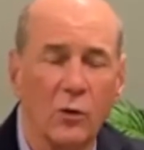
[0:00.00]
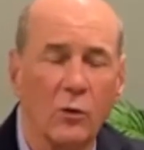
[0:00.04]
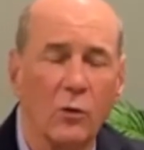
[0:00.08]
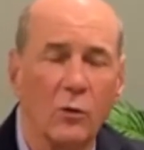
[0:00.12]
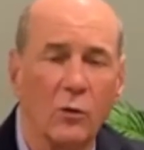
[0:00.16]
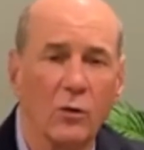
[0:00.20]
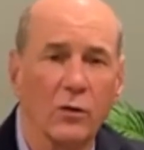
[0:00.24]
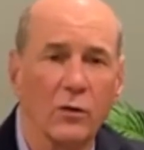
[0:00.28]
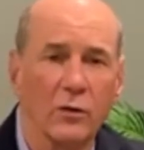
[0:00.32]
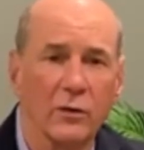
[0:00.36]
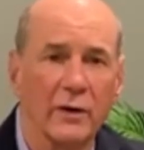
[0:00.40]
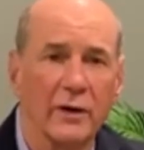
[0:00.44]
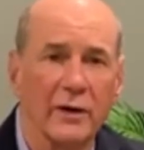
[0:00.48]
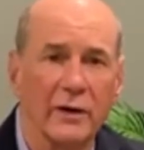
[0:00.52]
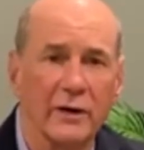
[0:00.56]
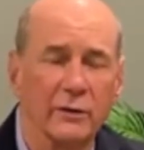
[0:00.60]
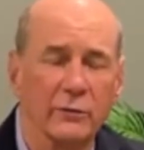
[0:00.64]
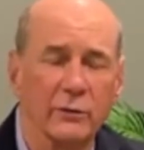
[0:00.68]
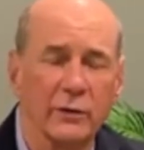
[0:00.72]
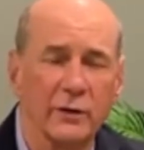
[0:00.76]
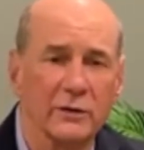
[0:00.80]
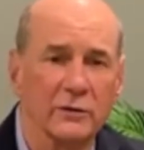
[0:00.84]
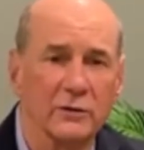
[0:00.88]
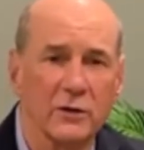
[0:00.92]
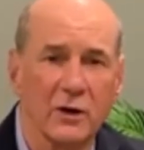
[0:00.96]
or a
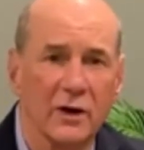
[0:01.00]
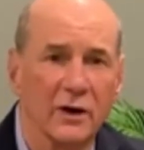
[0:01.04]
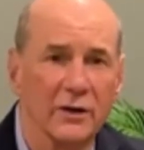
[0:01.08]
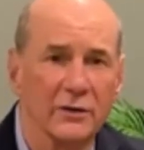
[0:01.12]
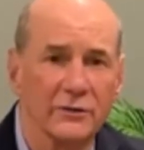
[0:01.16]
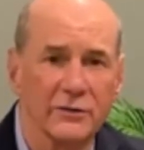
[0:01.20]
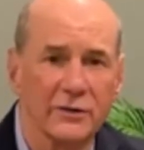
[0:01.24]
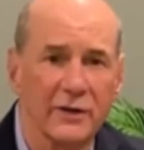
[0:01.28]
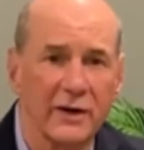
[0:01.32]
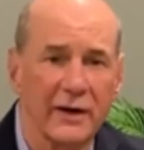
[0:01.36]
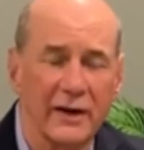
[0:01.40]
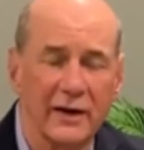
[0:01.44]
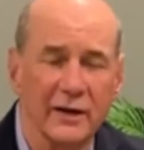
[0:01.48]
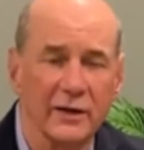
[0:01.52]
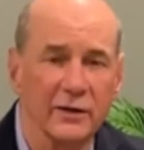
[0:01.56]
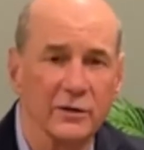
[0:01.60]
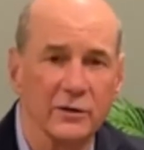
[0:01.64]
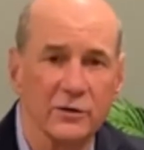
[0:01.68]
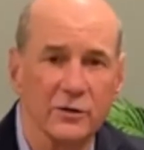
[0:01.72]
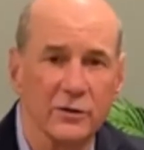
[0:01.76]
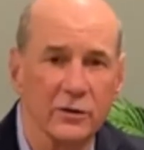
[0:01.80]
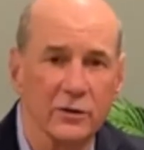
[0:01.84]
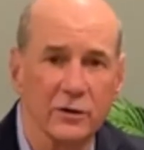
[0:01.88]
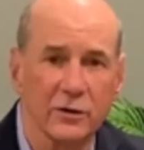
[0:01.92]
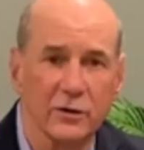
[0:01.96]
hearing loss can
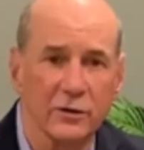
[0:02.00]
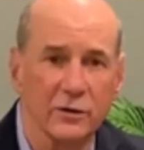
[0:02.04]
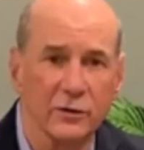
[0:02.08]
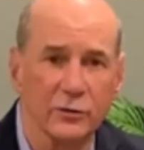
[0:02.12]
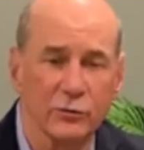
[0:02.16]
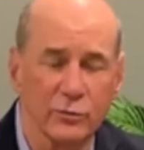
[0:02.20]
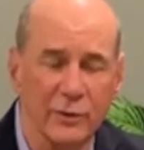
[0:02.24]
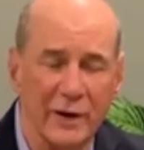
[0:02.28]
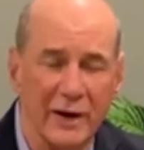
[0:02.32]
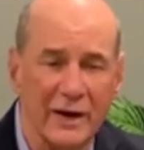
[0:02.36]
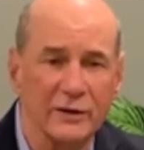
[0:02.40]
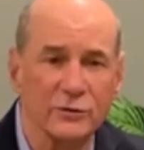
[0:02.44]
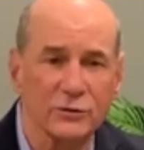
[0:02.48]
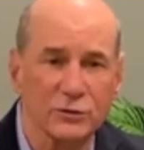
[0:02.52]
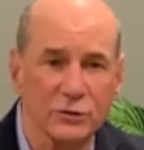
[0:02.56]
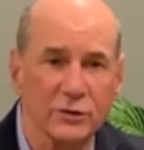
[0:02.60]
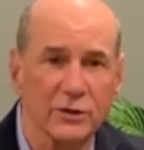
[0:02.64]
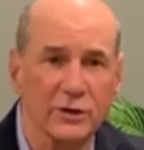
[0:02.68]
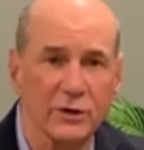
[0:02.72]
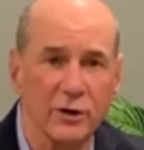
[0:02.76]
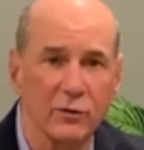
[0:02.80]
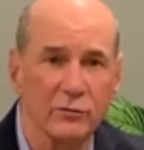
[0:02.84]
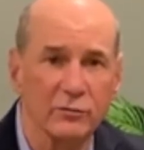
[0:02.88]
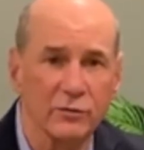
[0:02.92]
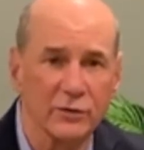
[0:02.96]
occur
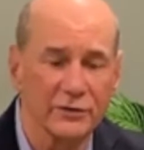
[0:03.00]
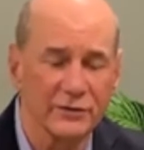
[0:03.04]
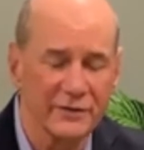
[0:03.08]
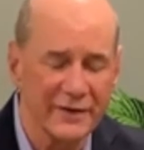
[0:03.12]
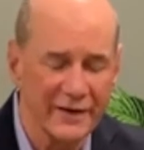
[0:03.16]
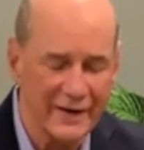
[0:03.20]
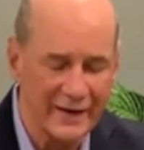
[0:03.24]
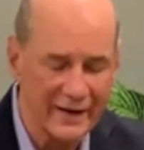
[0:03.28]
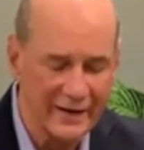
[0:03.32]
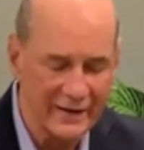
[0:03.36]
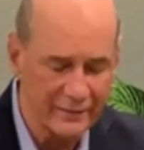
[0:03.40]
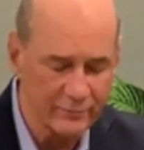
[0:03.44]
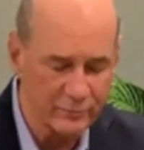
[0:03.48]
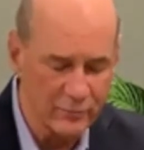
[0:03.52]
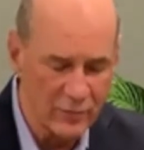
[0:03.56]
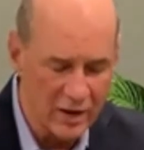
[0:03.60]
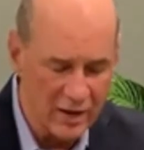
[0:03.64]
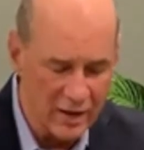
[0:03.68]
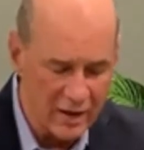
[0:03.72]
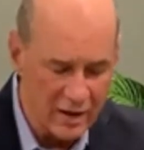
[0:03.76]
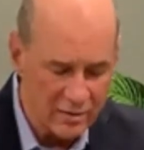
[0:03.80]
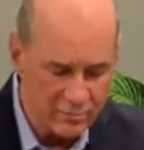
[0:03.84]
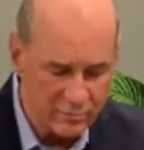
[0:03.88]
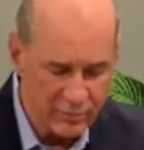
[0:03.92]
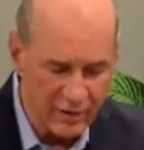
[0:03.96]
gradually over time
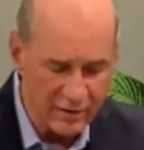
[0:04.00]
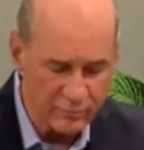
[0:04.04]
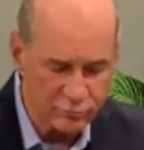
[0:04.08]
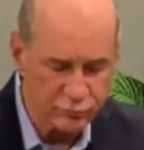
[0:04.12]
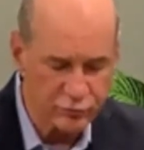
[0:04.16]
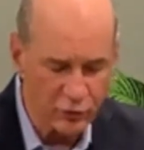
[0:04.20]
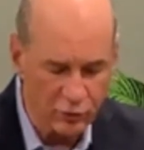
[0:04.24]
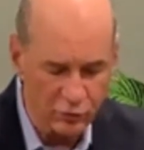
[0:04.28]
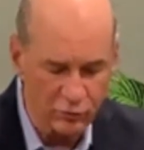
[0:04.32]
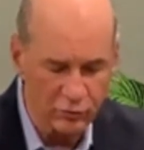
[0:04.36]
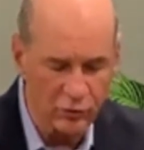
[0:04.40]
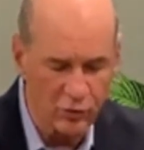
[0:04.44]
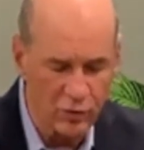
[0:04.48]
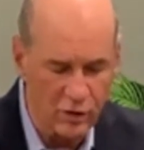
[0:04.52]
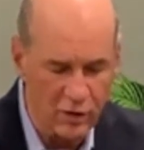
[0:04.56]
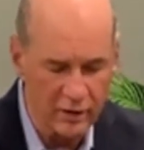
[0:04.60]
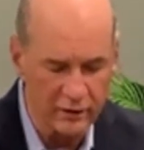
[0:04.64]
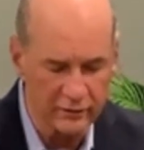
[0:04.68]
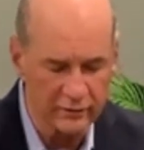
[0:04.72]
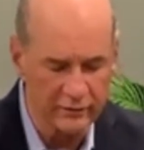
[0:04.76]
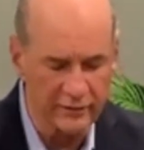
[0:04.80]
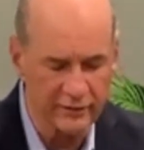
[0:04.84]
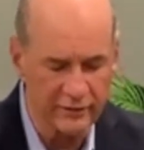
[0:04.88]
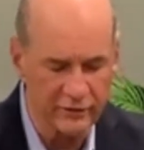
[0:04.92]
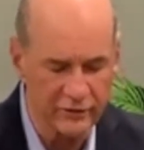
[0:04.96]
by
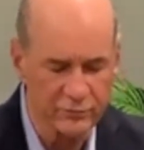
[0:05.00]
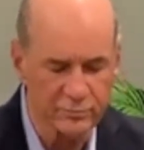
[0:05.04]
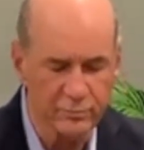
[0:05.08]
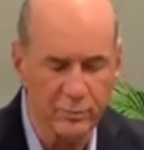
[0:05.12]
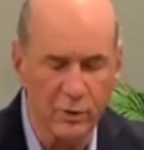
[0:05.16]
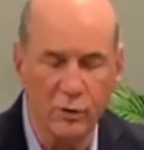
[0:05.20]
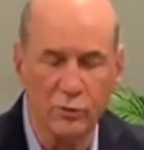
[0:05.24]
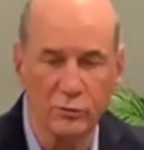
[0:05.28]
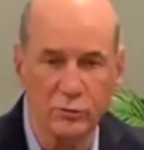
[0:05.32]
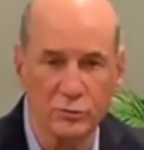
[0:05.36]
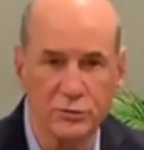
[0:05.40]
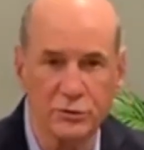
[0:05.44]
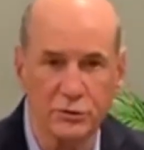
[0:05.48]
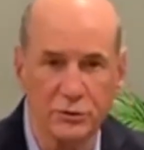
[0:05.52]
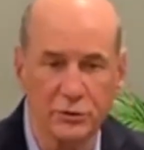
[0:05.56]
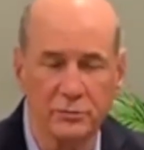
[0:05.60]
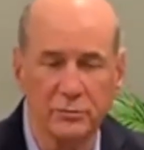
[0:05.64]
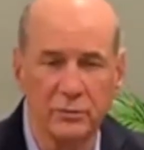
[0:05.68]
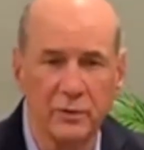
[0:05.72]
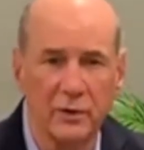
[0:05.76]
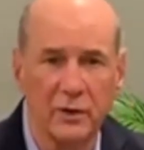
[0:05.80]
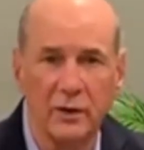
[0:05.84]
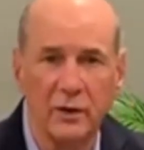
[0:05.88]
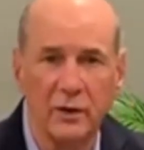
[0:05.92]
prolonged exposure